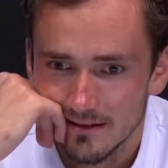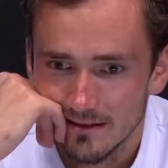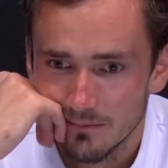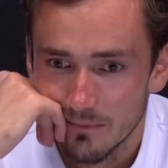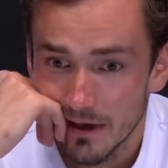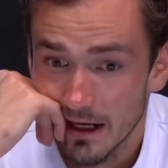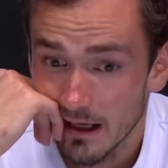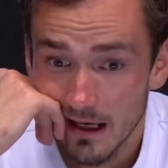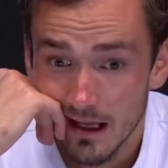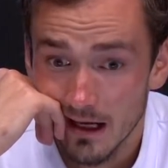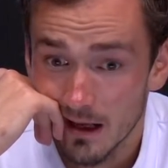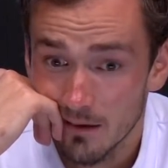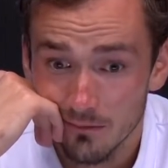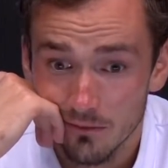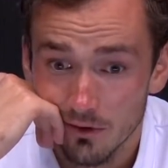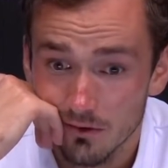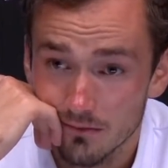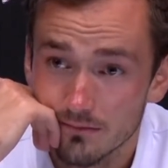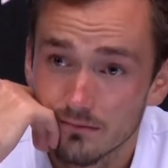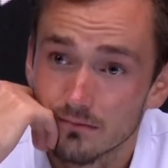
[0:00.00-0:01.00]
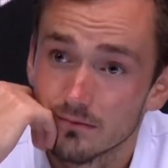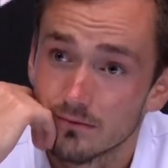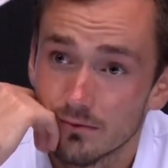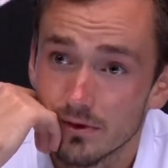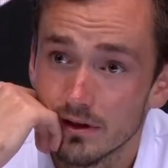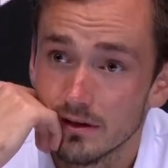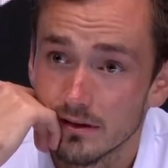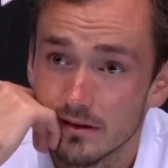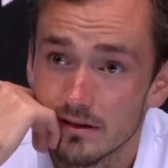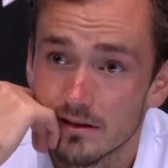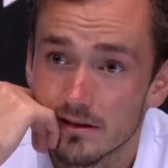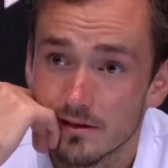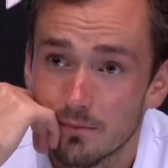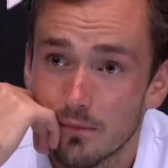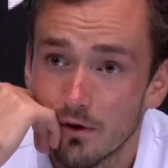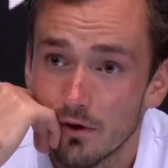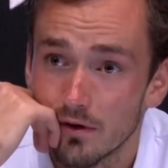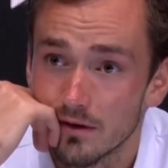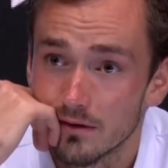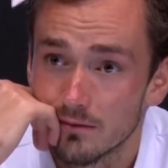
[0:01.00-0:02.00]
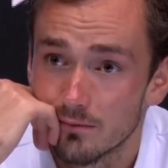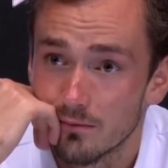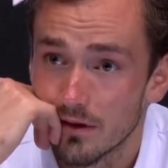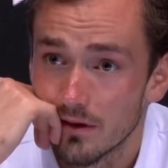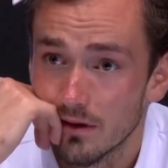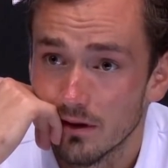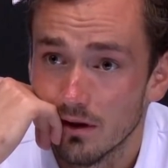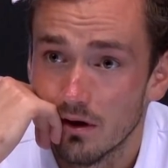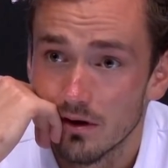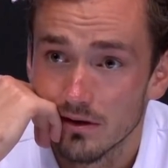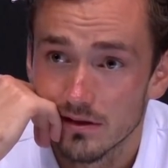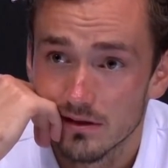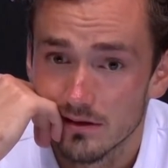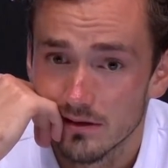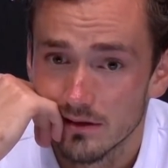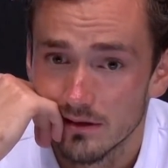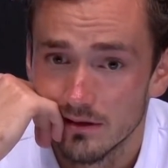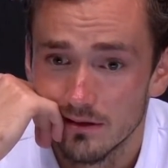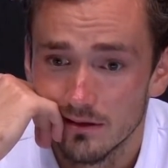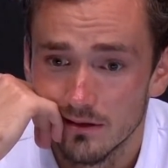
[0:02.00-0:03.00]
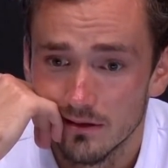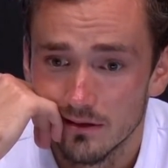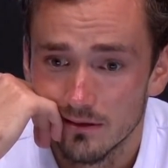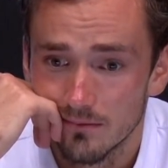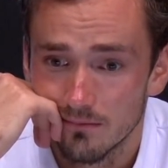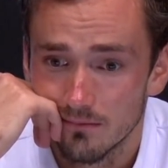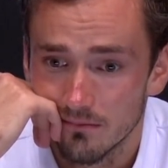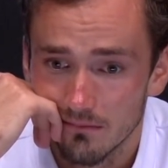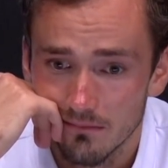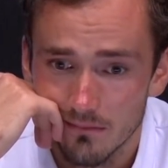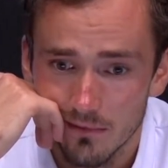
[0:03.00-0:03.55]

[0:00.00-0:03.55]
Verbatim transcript: But again, I'm not really disappointed with the loss and